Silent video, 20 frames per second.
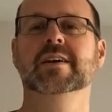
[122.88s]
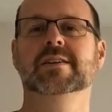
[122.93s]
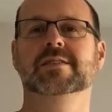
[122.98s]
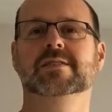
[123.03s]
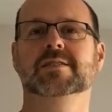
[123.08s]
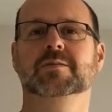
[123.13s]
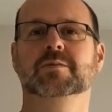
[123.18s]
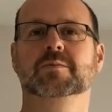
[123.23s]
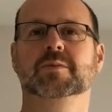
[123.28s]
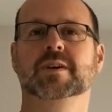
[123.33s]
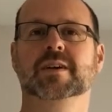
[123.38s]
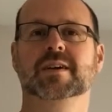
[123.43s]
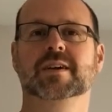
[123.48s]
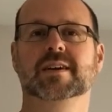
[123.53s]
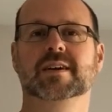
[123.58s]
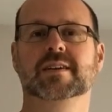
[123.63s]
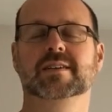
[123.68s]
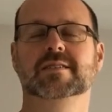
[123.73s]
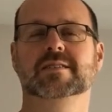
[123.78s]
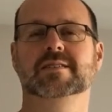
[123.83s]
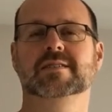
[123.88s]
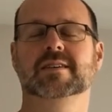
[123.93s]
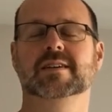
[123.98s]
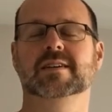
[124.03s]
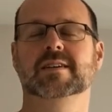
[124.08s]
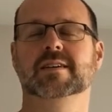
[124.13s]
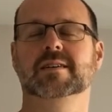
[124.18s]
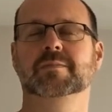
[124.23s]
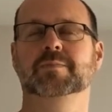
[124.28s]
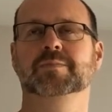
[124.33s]
So in one case,
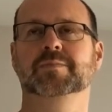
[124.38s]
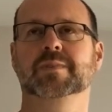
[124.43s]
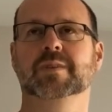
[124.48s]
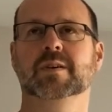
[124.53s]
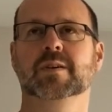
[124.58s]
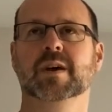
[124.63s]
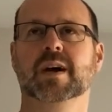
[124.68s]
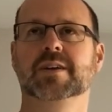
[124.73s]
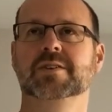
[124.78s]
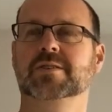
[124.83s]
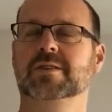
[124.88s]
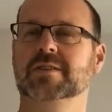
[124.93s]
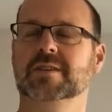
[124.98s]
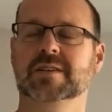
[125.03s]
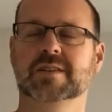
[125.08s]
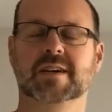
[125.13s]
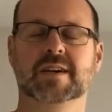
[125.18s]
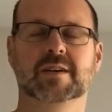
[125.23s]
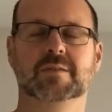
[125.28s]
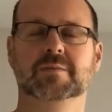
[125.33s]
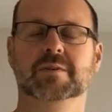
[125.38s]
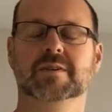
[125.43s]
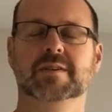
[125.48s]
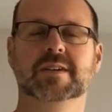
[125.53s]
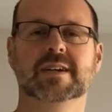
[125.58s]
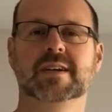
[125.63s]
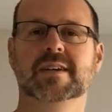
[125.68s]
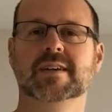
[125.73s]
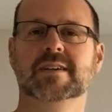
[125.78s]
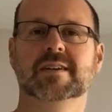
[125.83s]
I turned on the hot water
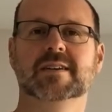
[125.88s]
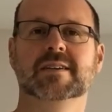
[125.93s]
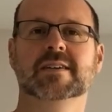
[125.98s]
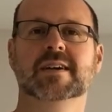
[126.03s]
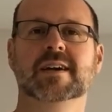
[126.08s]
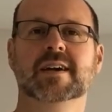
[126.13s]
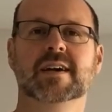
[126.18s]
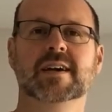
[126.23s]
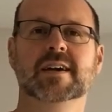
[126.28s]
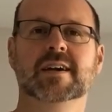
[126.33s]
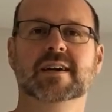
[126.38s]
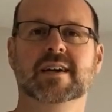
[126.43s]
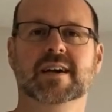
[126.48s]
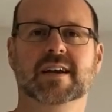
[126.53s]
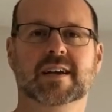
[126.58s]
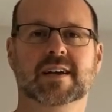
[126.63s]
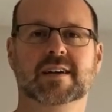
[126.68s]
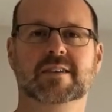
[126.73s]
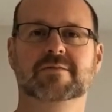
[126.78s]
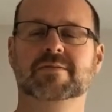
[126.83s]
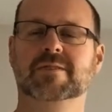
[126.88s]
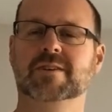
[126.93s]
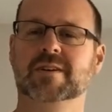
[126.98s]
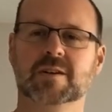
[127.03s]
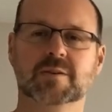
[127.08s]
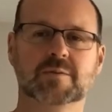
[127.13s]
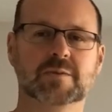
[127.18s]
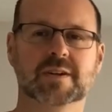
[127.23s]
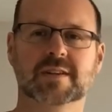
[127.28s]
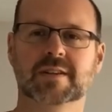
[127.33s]
heater, and very
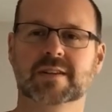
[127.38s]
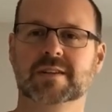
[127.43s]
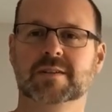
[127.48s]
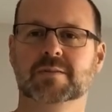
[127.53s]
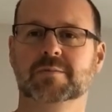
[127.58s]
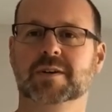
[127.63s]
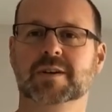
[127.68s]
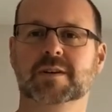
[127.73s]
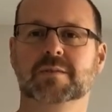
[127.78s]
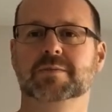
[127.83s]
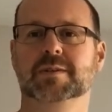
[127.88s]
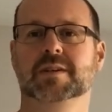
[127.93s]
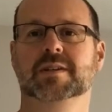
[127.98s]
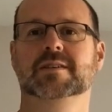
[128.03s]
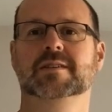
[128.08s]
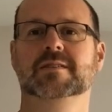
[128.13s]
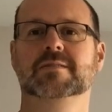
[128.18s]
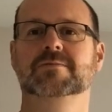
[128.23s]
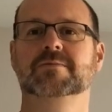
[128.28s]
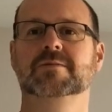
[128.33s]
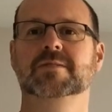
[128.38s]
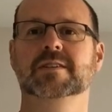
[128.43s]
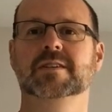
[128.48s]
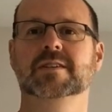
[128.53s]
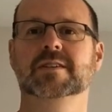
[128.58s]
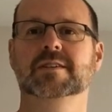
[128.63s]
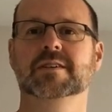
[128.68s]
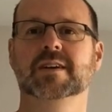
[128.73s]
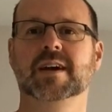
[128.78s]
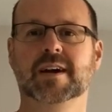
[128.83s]
quickly the water pressure for
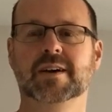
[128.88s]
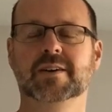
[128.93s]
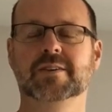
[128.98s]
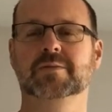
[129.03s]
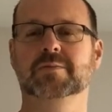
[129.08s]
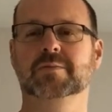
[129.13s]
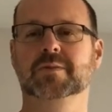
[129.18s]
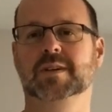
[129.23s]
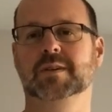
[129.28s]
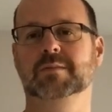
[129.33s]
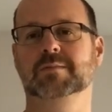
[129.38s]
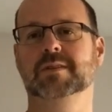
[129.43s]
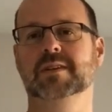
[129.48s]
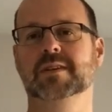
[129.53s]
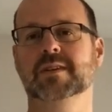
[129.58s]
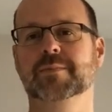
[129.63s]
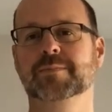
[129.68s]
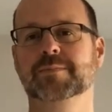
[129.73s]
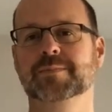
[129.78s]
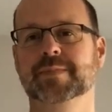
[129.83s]
the house went up to